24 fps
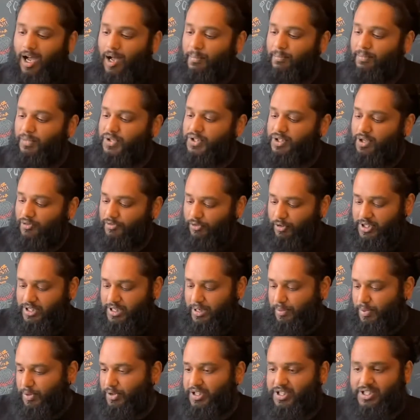So for
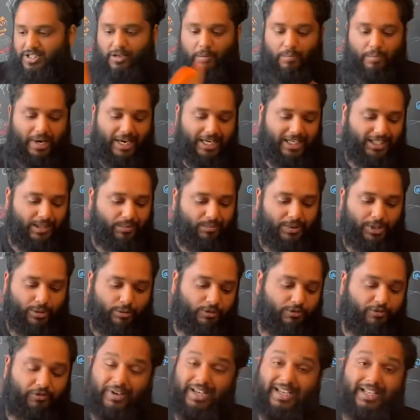example, this is a medium that would
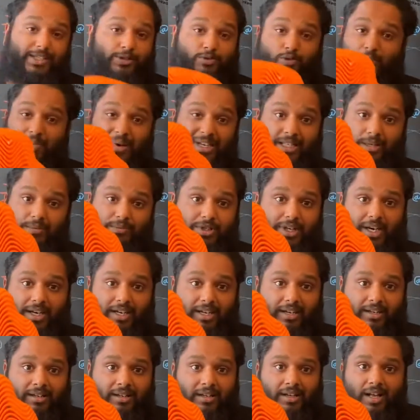fit into a medium
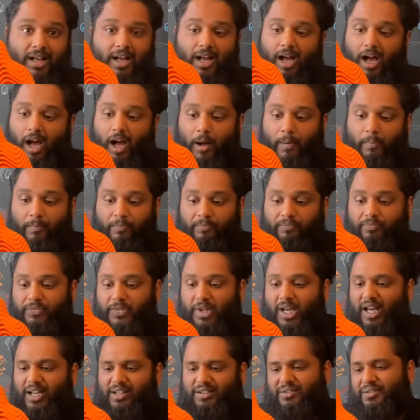jacket, and
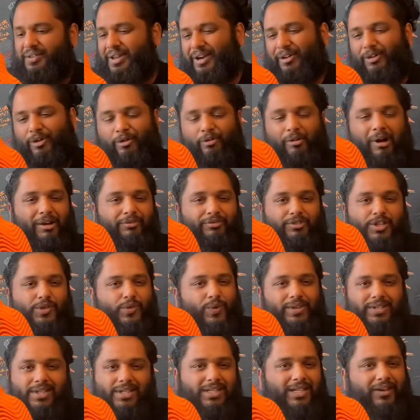they're around the
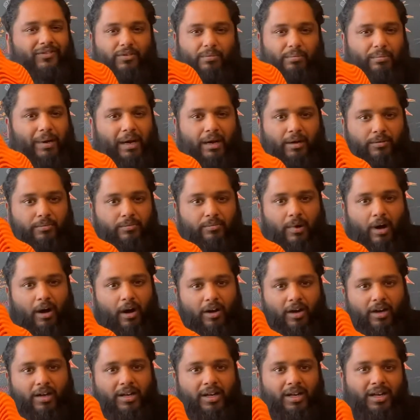£27 mark.
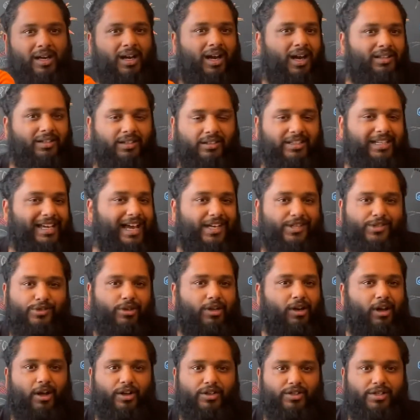And the extra
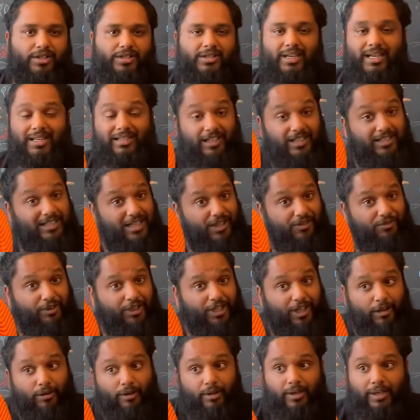larges in the
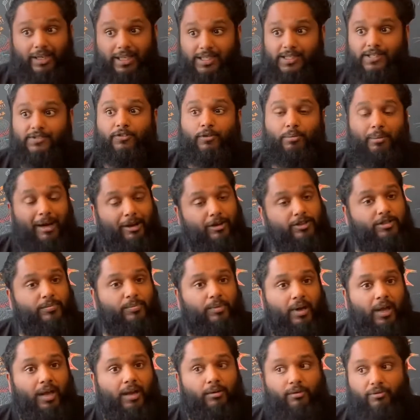D3O, at least from our
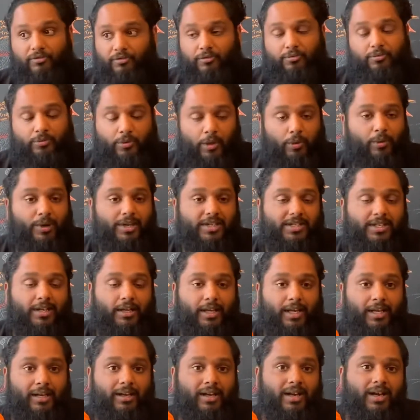supplier that we sell
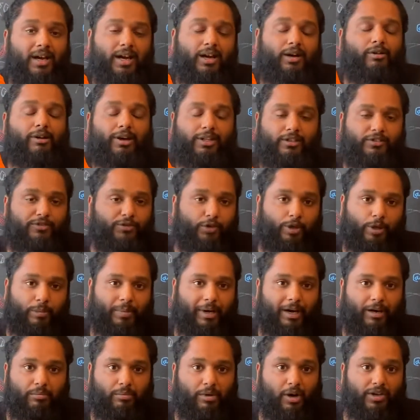here, are around the
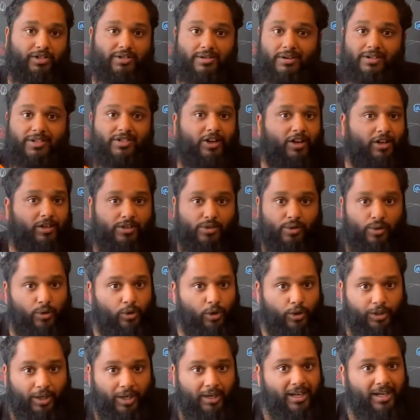£40 mark. So it's not a tall
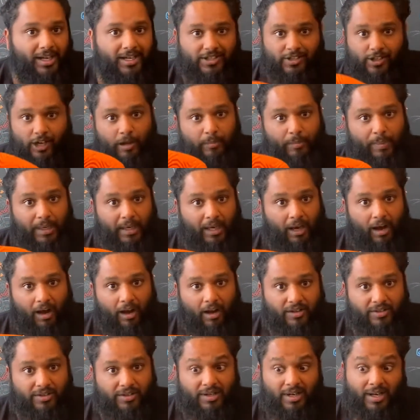order, it's not a big
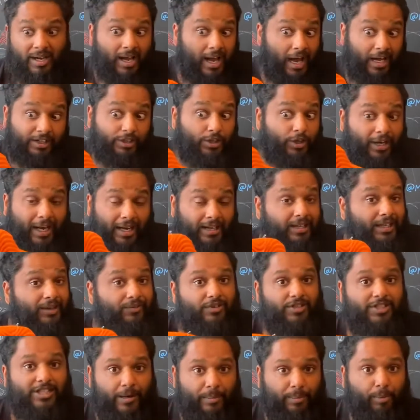ask, and you can even
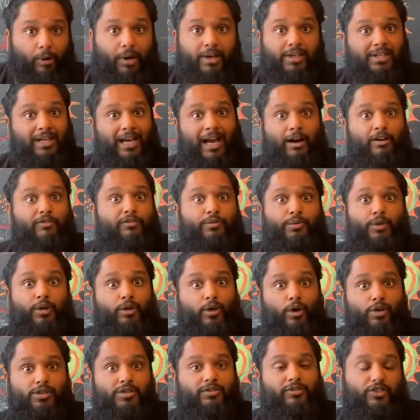separate it out from the
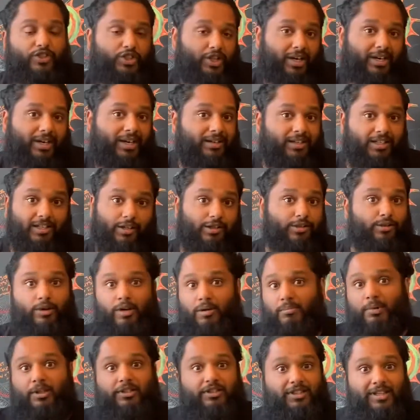cost of the jacket, do it a
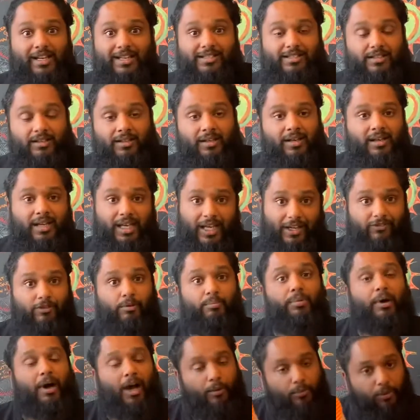month later even,
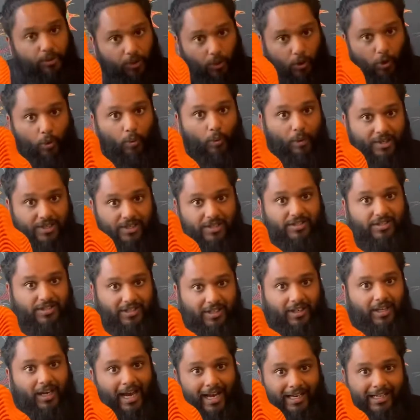but I would always
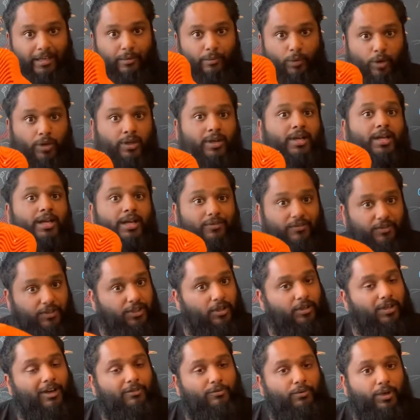consider adding one if you don't
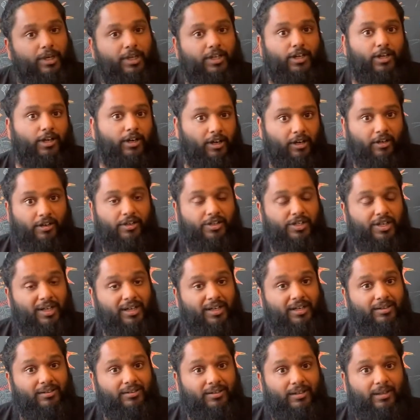have one included in the
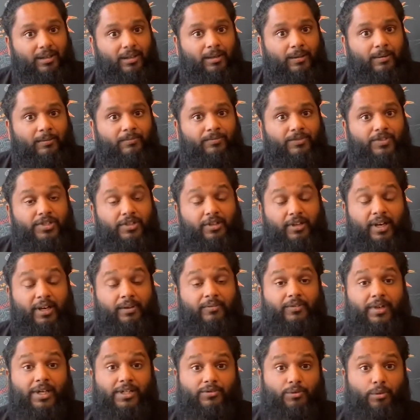jacket. So yeah,
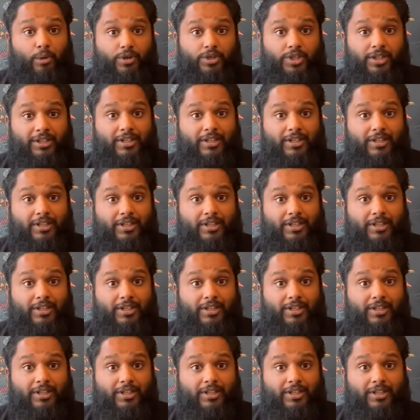thanks for watching.